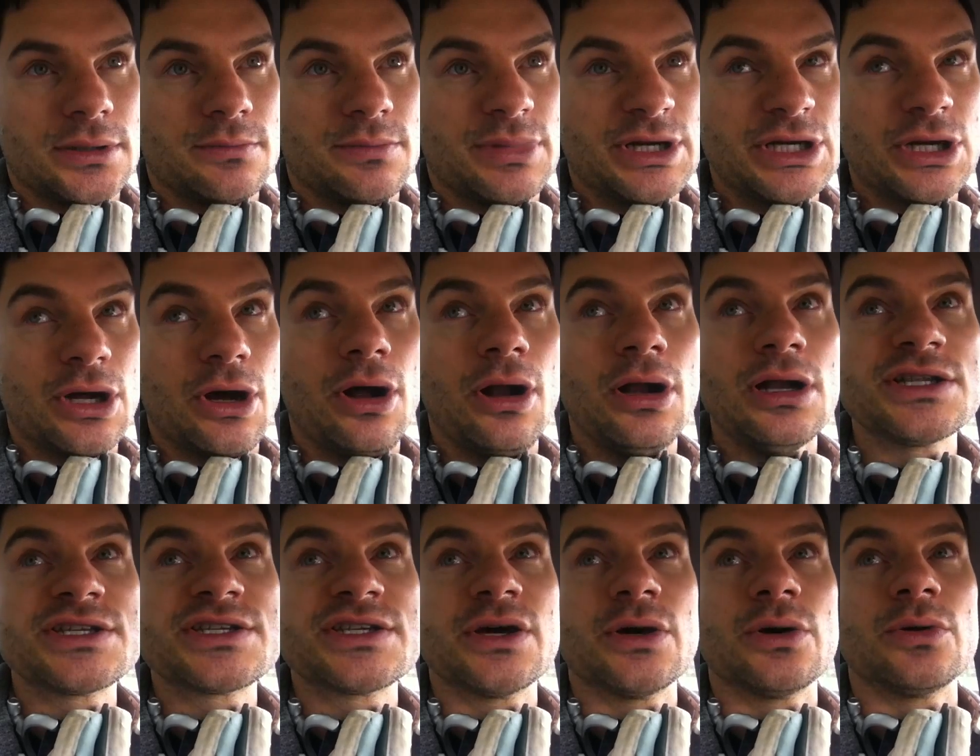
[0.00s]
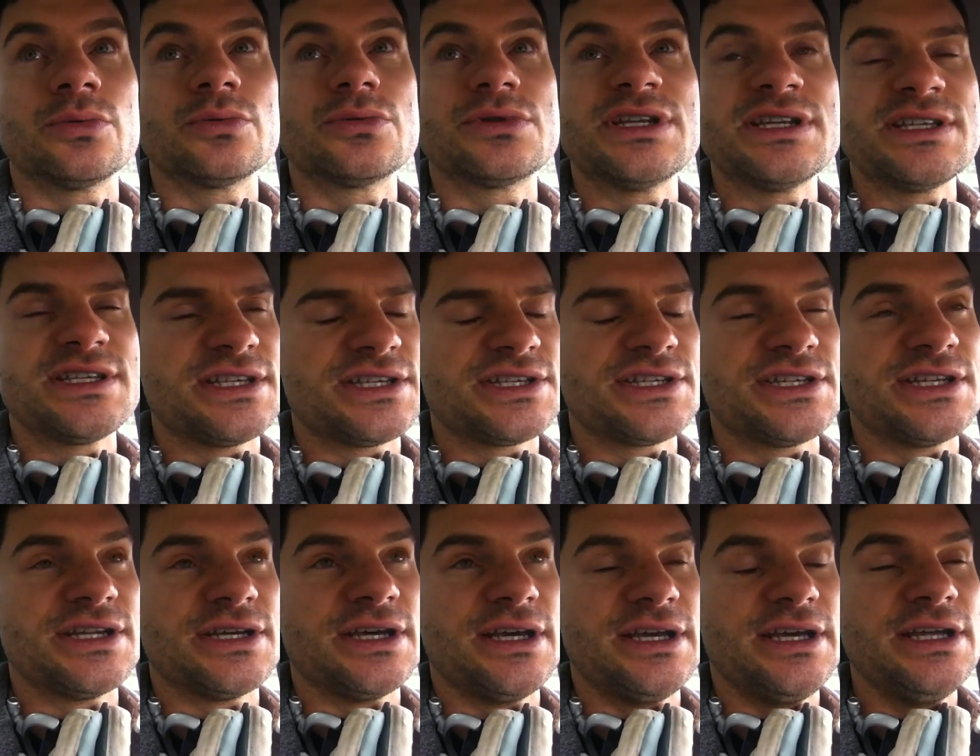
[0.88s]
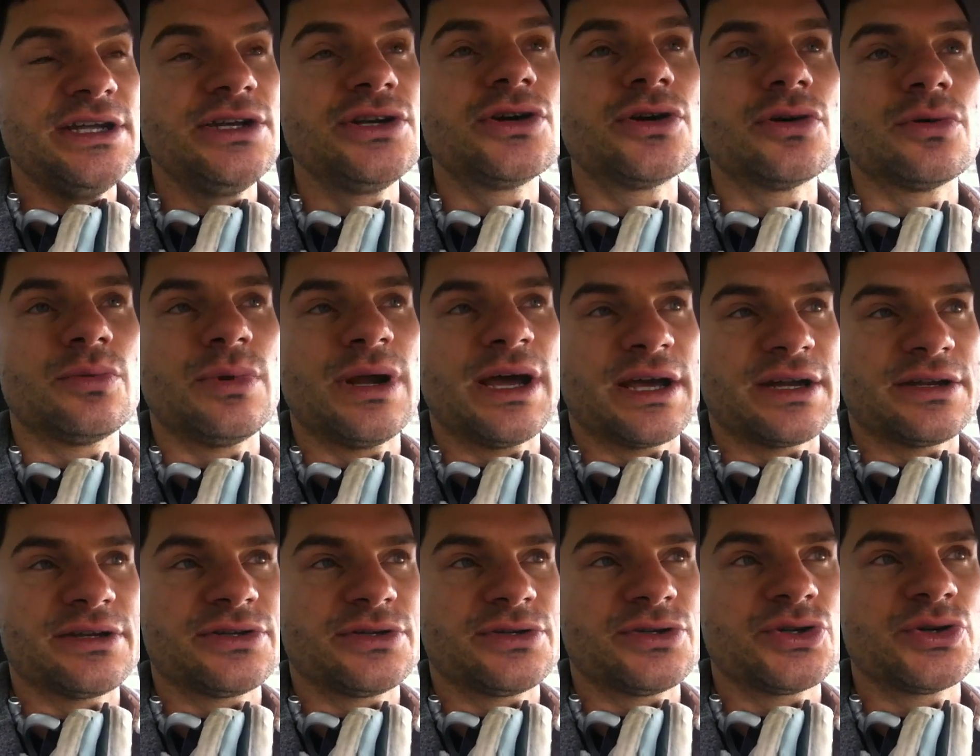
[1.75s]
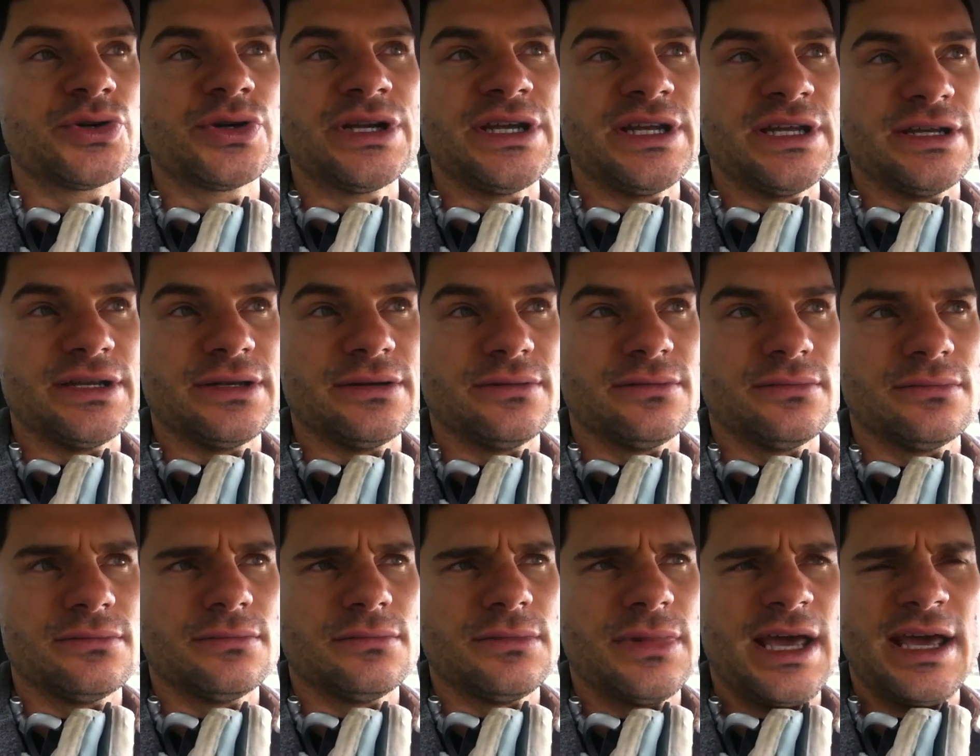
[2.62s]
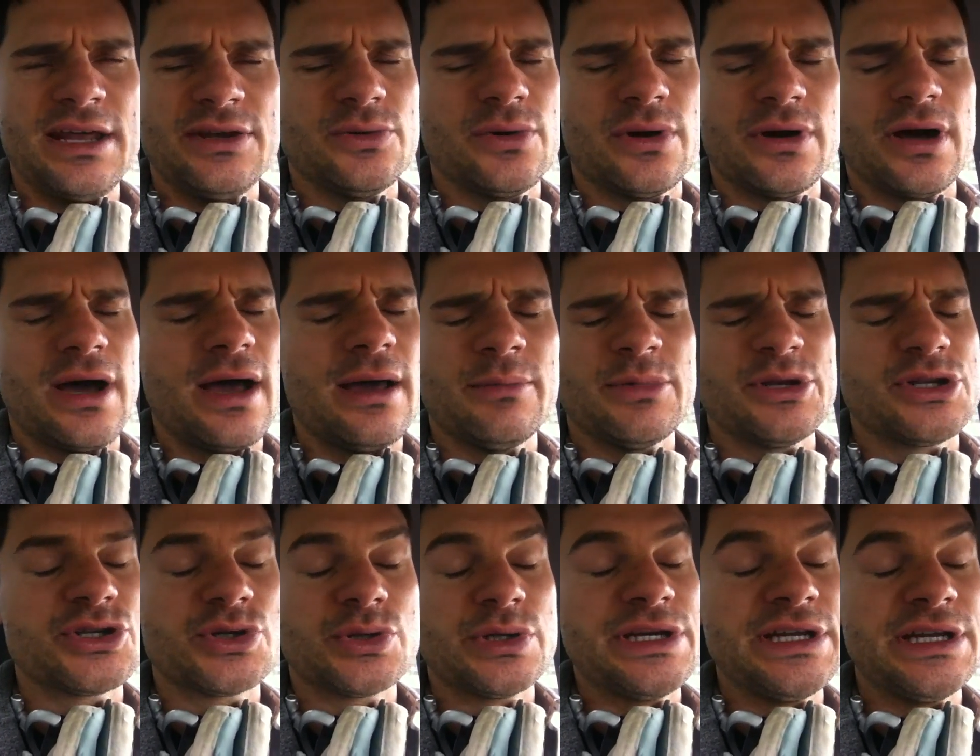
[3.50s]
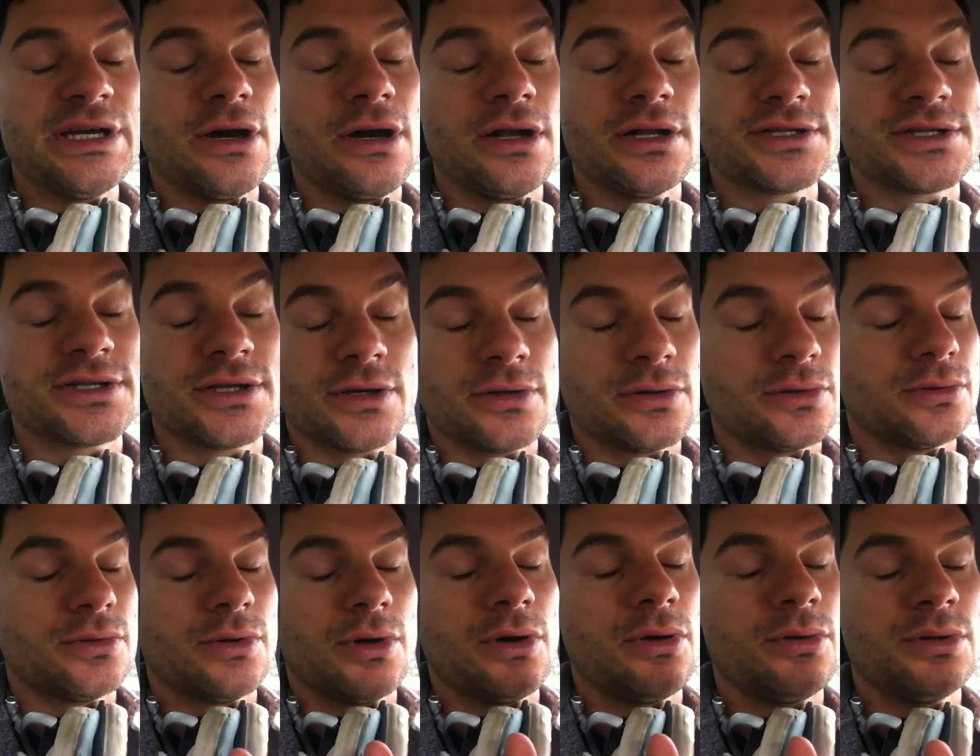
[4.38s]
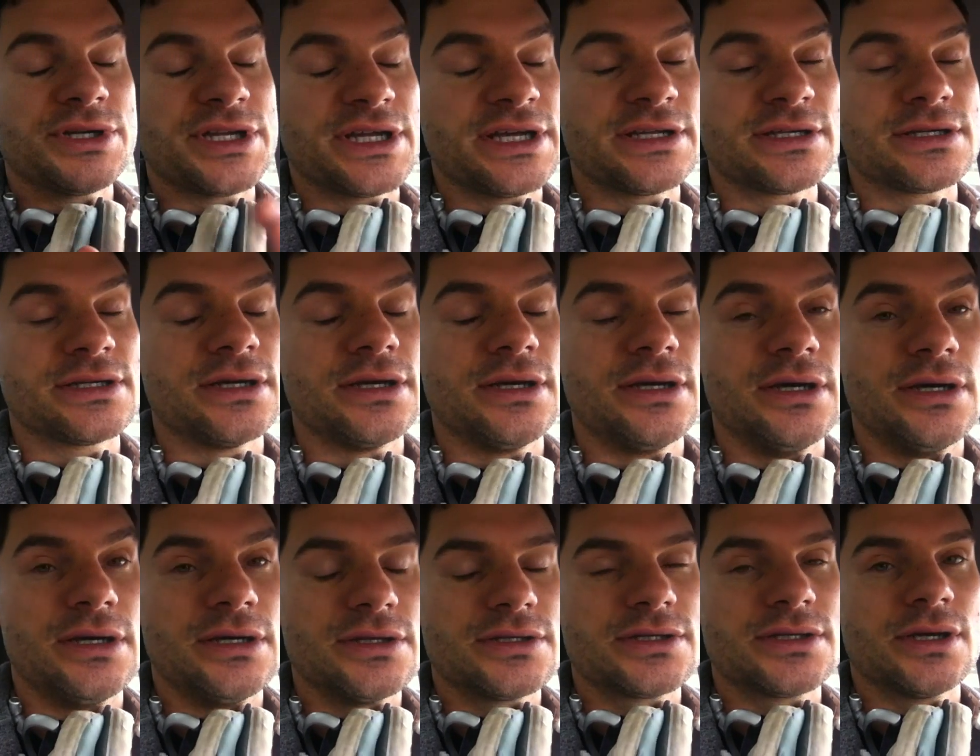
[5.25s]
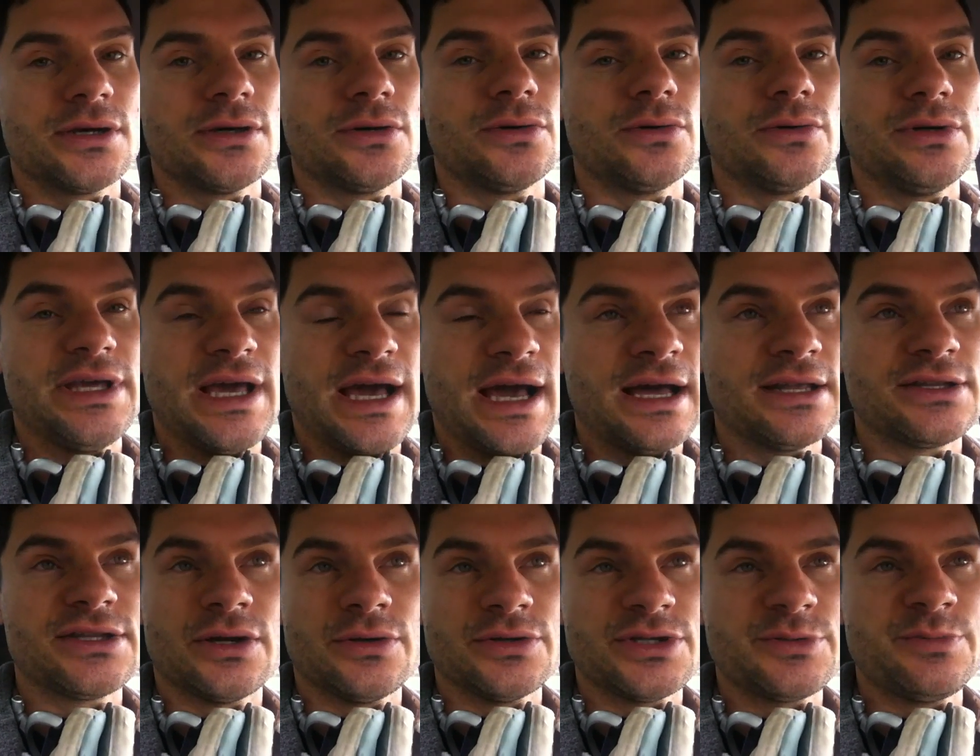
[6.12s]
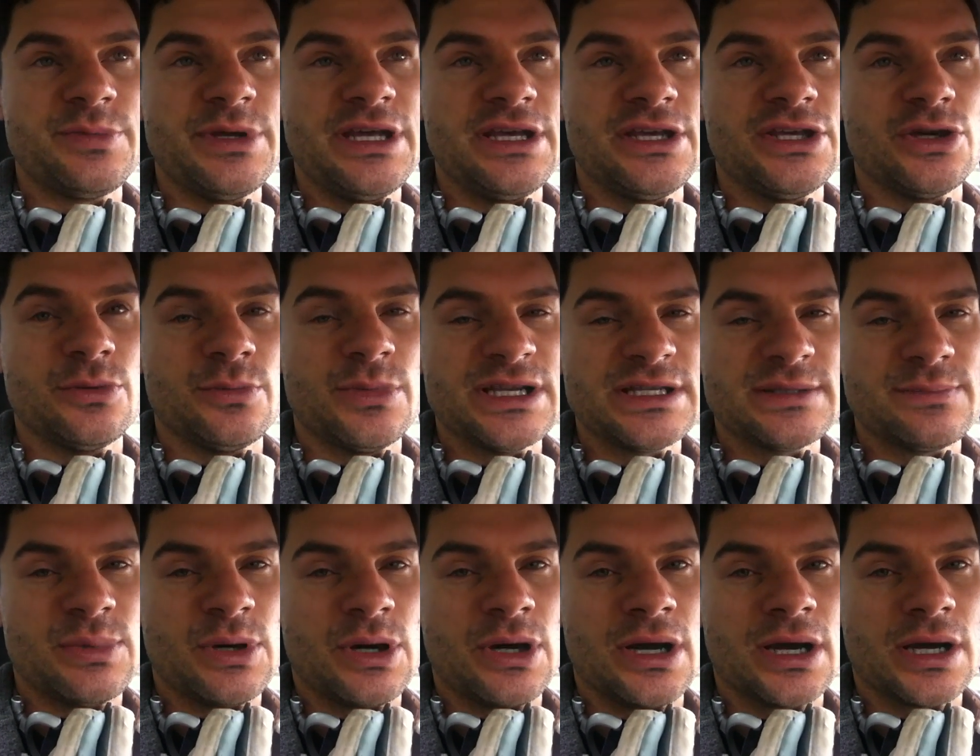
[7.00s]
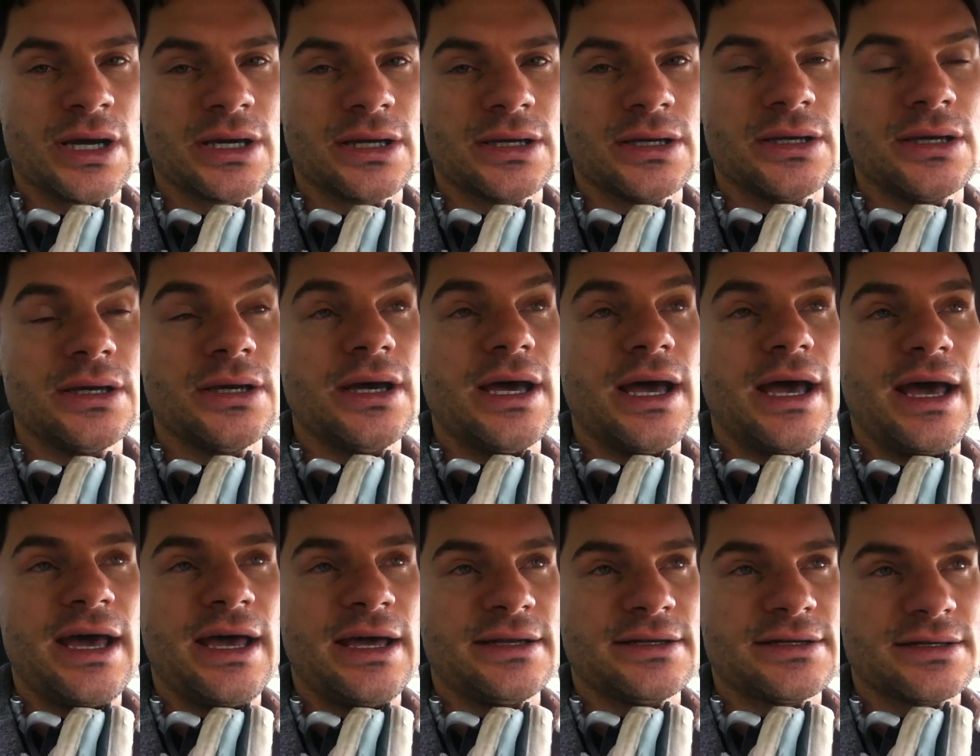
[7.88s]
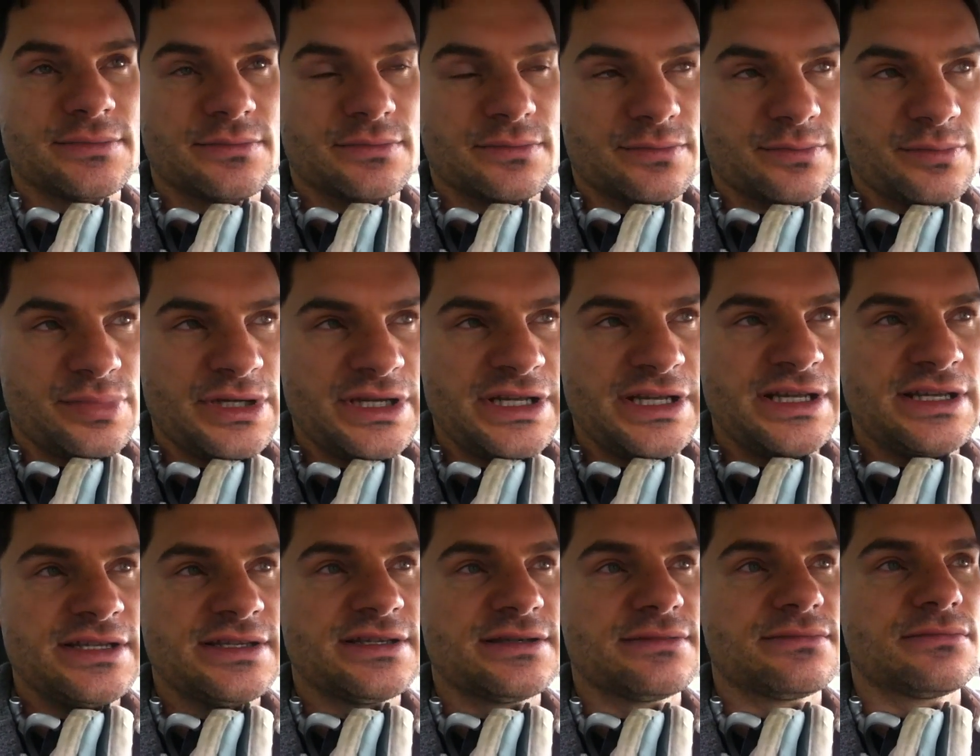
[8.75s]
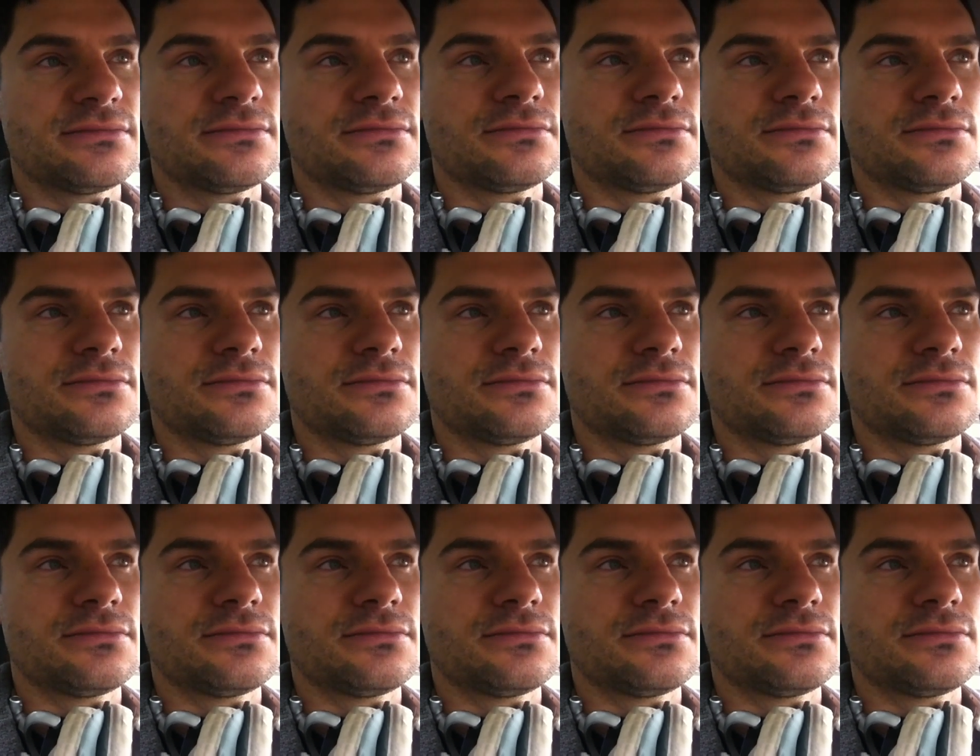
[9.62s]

But also, this is the incorrect tree, and you are, I'm a tree also. Hold it. So yeah, don't speak. You must bark, and please